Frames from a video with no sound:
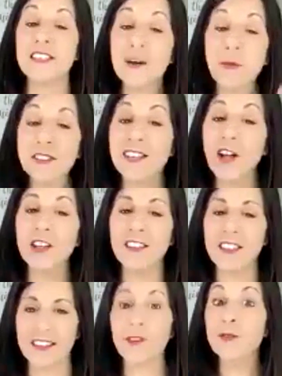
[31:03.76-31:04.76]
that wasn't the only
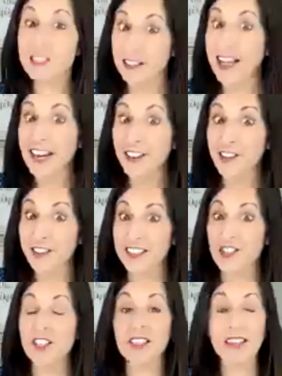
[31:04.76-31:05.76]
thing. There was a lot of other things.
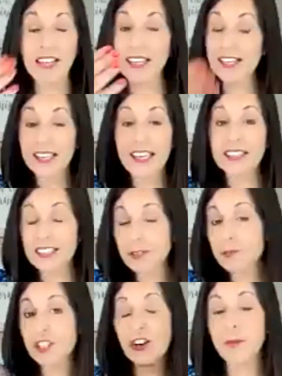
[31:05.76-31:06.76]
She, like again, Kim
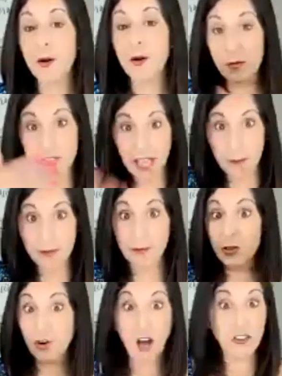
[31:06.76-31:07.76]
shared about what was happening with
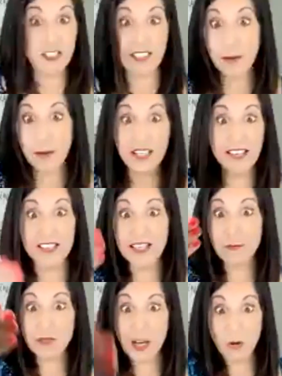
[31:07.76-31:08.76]
her. All this is happening at the
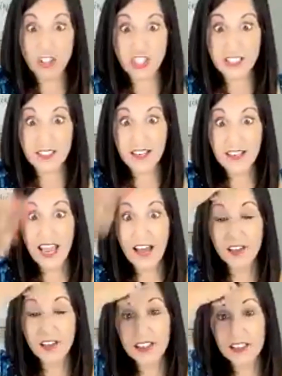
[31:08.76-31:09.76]
same time while she's
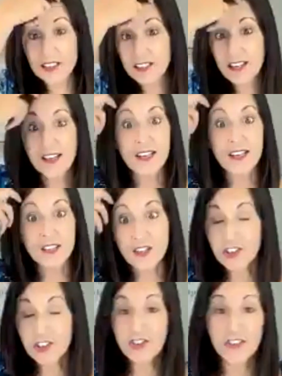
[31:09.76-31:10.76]
having this
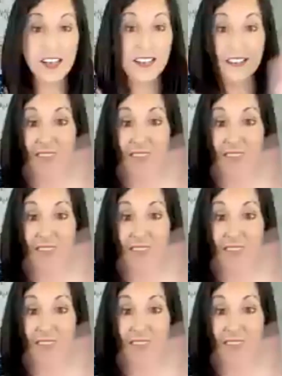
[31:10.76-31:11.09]
surgery and the